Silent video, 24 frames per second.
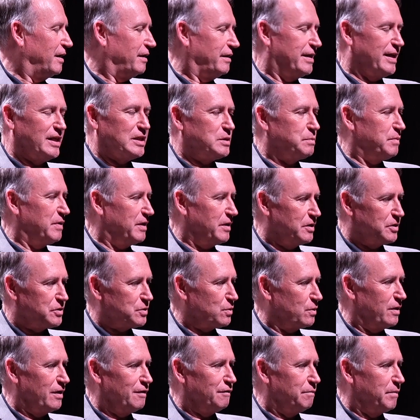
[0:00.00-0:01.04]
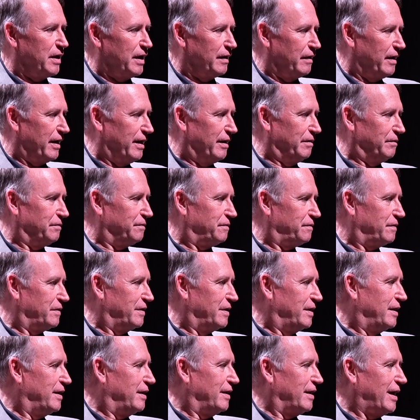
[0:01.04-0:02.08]
That's been the story of my life.
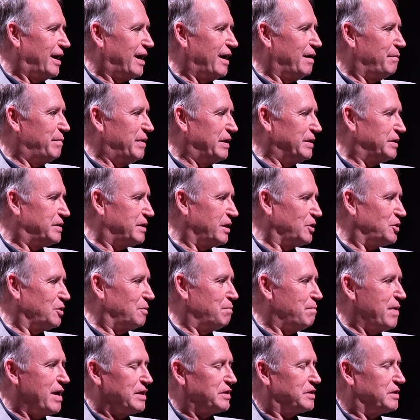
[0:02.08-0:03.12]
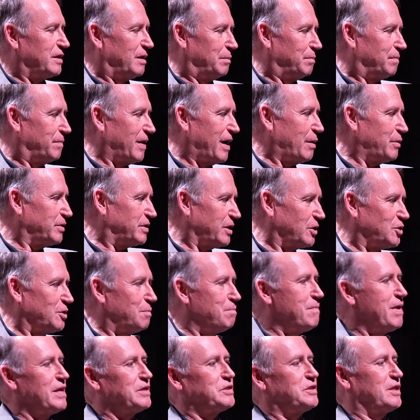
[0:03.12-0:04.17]
I've been such a messed up, I was such a
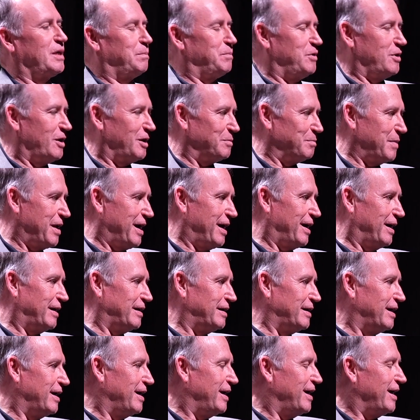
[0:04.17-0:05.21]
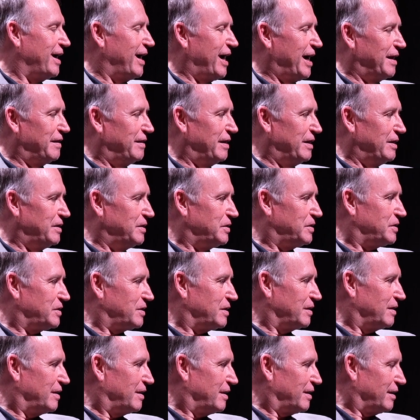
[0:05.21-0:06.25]
messed up young man, and
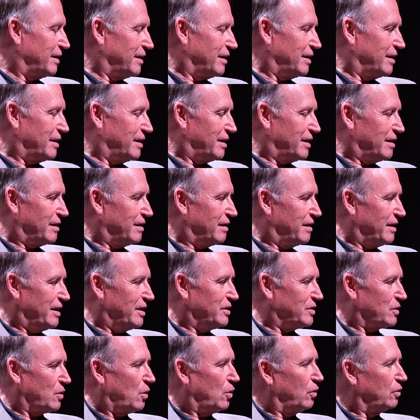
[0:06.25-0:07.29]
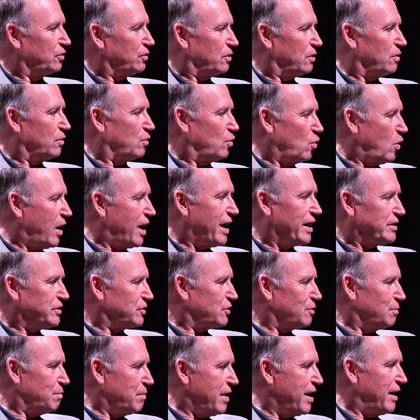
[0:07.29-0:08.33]
these, these older,
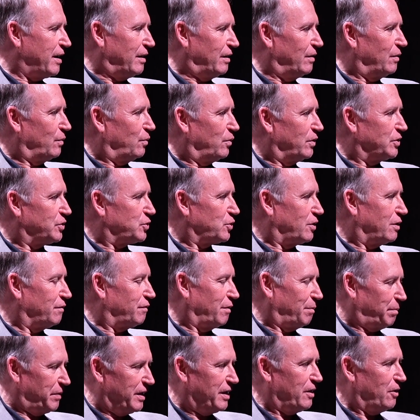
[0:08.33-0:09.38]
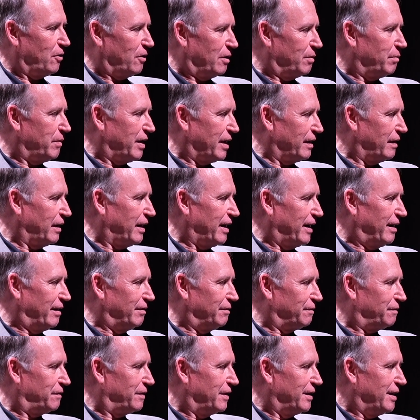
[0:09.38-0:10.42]
wiser men would sort of appear in my
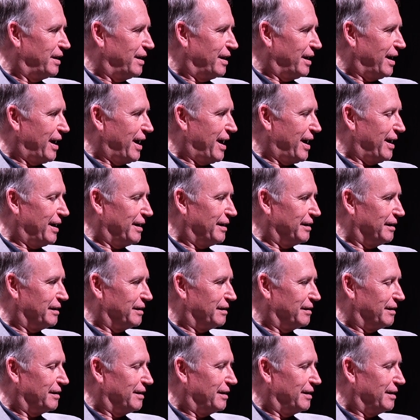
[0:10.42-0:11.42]
life, and